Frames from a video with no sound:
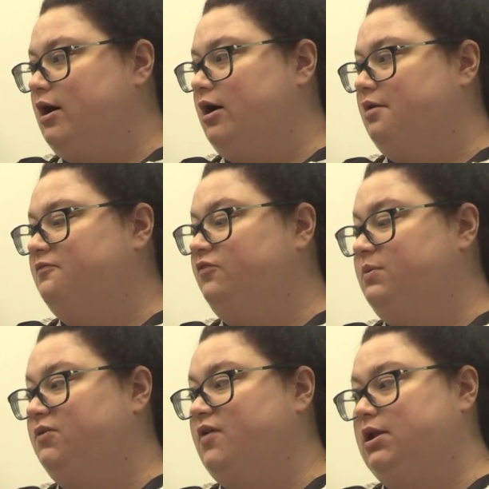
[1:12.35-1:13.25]
um, flea
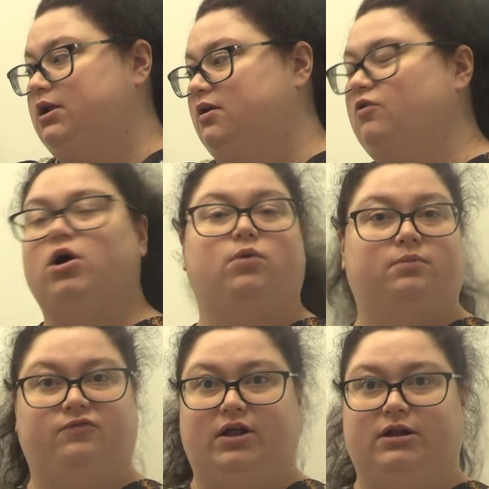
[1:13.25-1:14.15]
preventative, heartworm
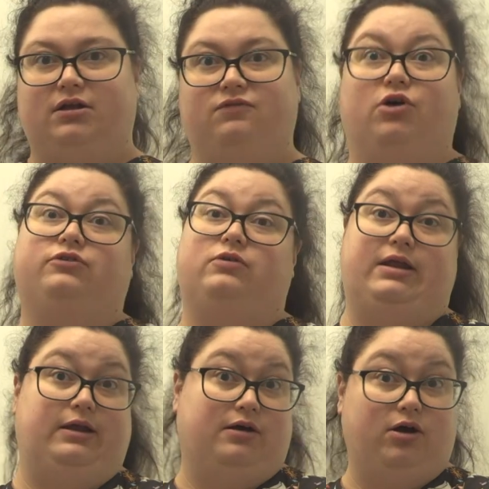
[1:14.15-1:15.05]
preventative, also
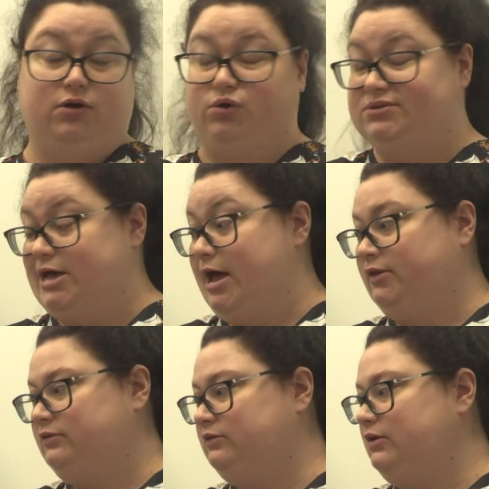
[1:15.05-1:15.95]
needing a heartworm
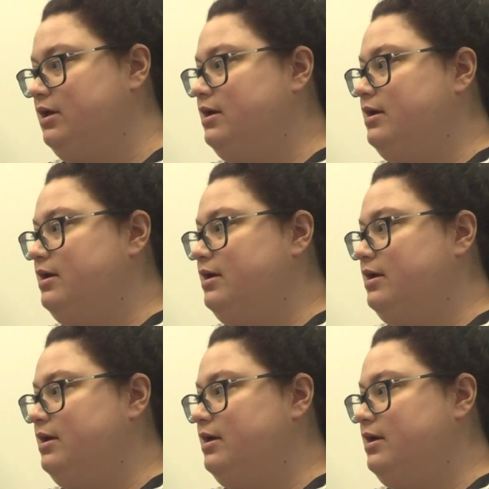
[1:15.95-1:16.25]
test.